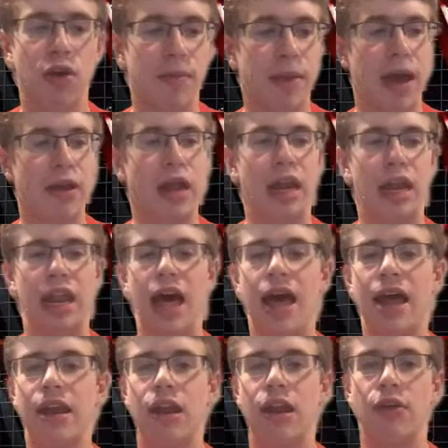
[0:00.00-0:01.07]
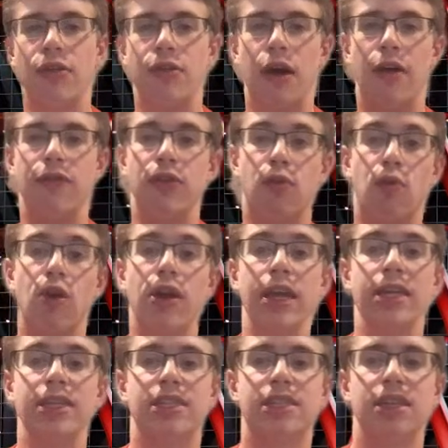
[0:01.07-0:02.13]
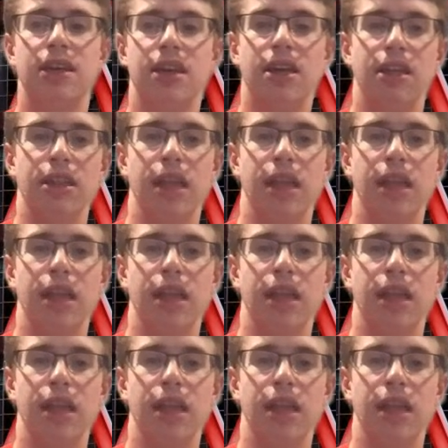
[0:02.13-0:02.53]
about a lot of the rookies.